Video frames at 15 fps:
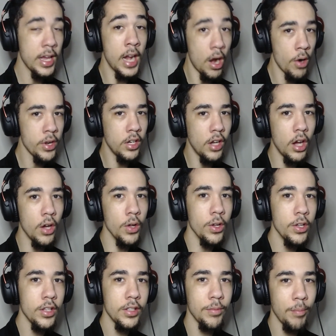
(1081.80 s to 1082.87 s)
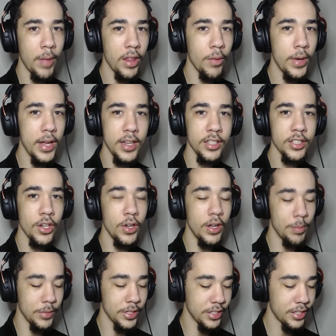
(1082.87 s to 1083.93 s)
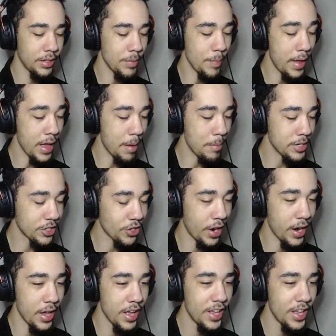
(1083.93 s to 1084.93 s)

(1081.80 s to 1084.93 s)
and I already know, by the way, so I'm just trying